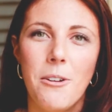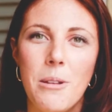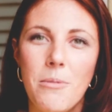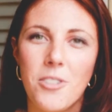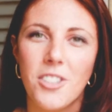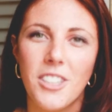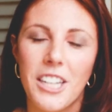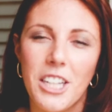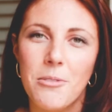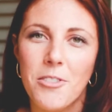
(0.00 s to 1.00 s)
maybe you should
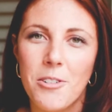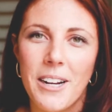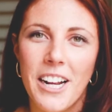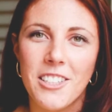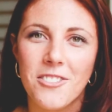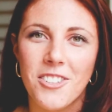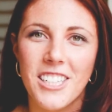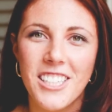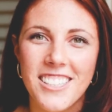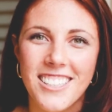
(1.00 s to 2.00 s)
come over to my house for
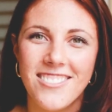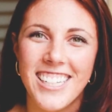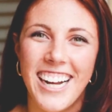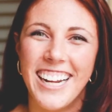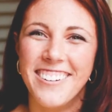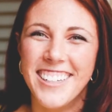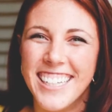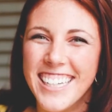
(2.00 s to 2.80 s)
dinner sometime."